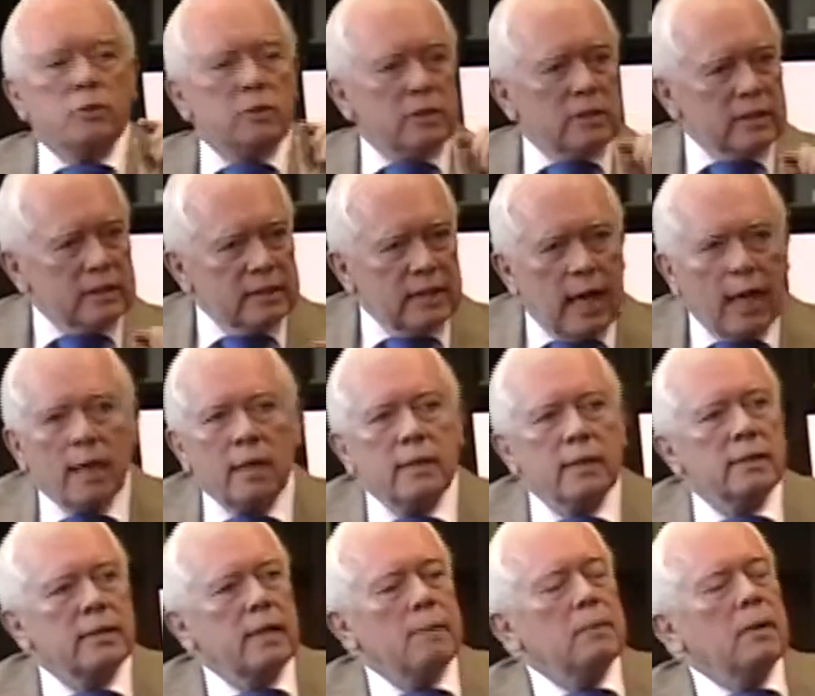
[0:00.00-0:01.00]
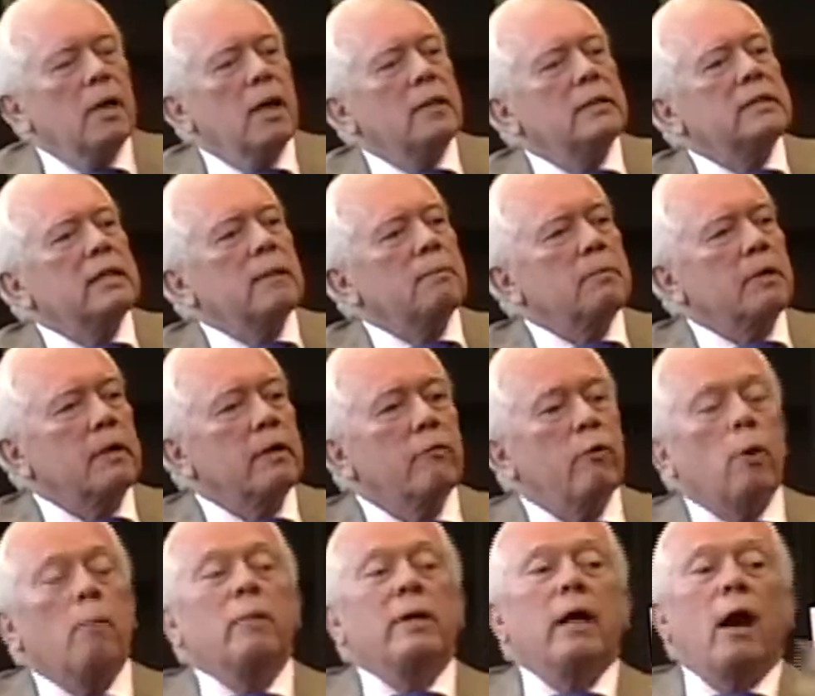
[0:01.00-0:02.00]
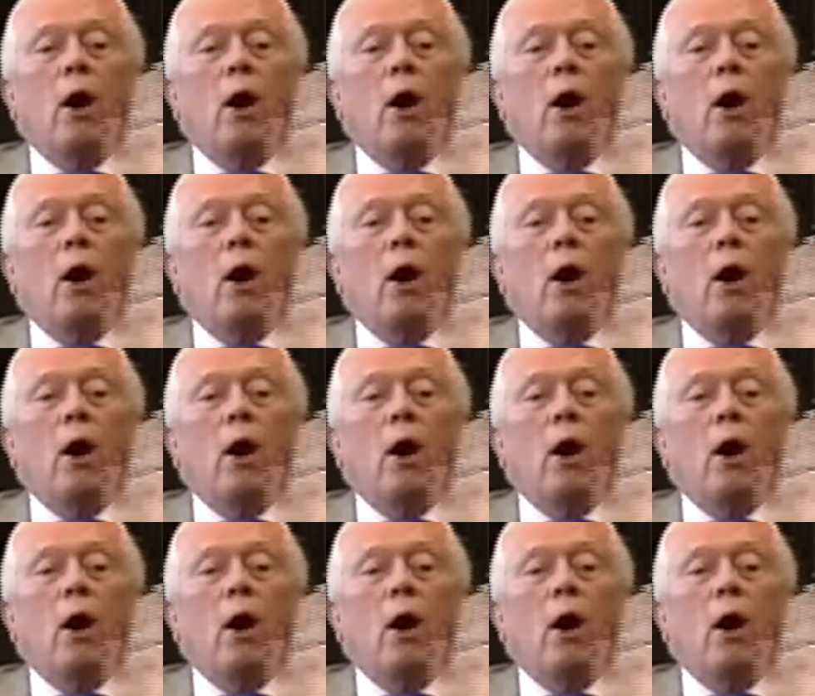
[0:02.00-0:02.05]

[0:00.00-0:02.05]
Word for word: uses exactly the same concept to formed.